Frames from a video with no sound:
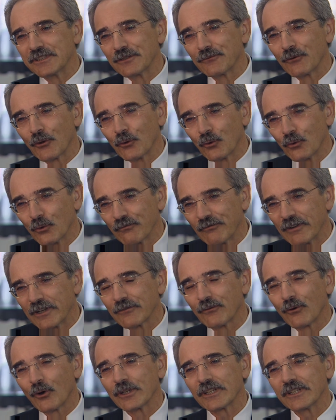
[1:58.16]
we need to
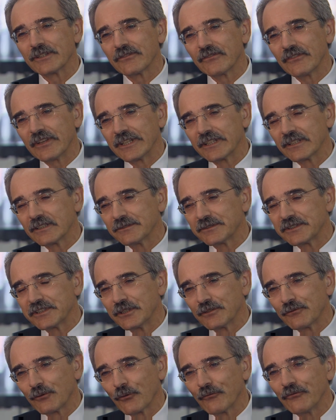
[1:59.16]
work on solutions
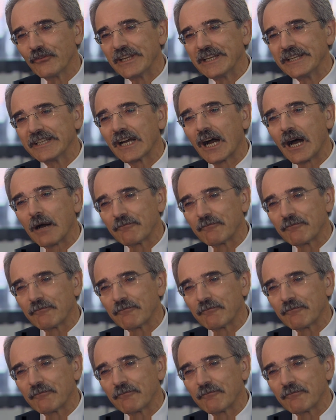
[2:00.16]
that address the